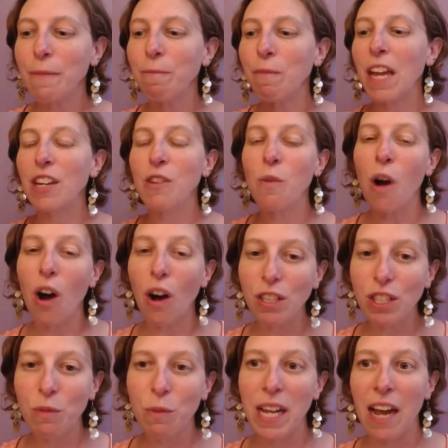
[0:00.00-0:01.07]
and you
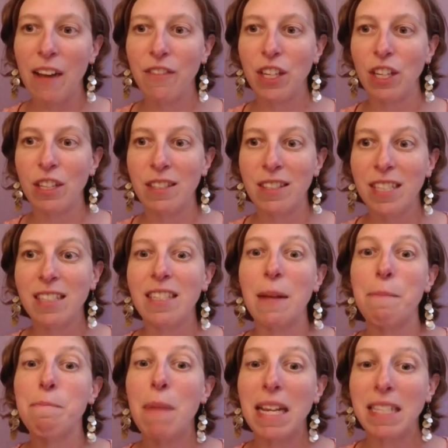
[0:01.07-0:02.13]
also want to have the consistent
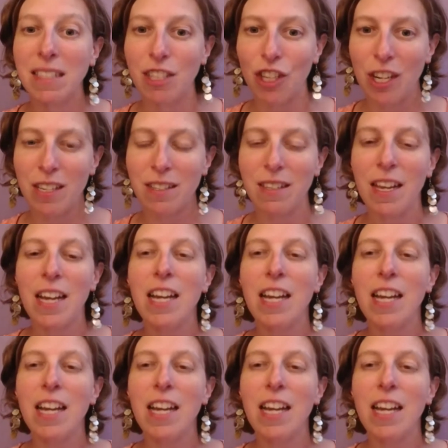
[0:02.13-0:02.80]
messages.